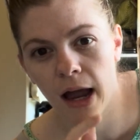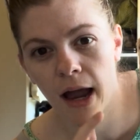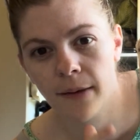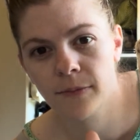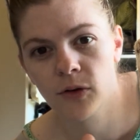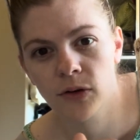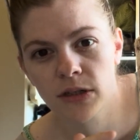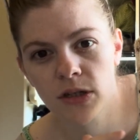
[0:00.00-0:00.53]
I'm
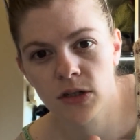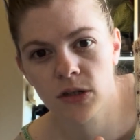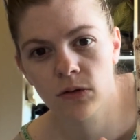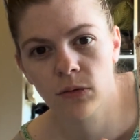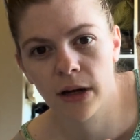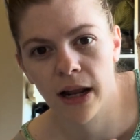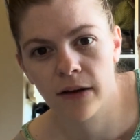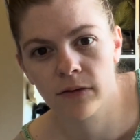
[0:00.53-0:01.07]
going to do
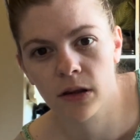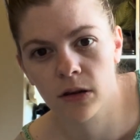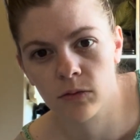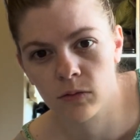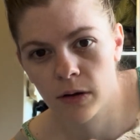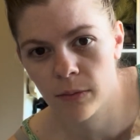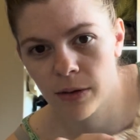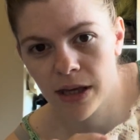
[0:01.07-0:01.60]
whatever the
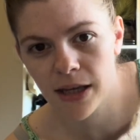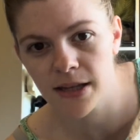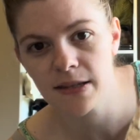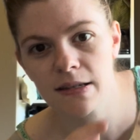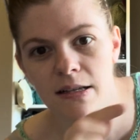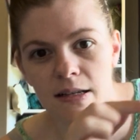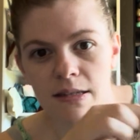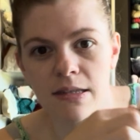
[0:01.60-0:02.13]
ribbing is,
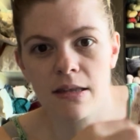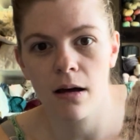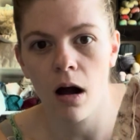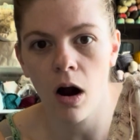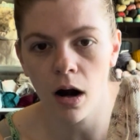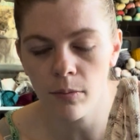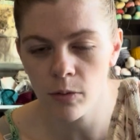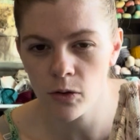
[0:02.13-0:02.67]
because the
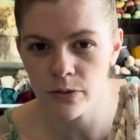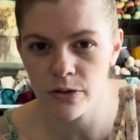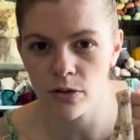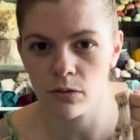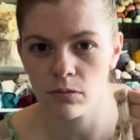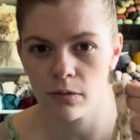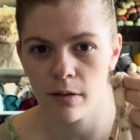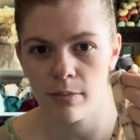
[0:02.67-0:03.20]
armholes are
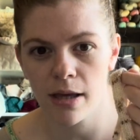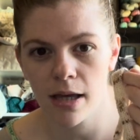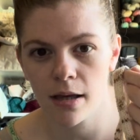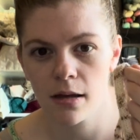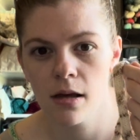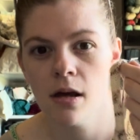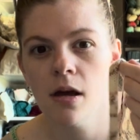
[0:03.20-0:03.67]
ribbing.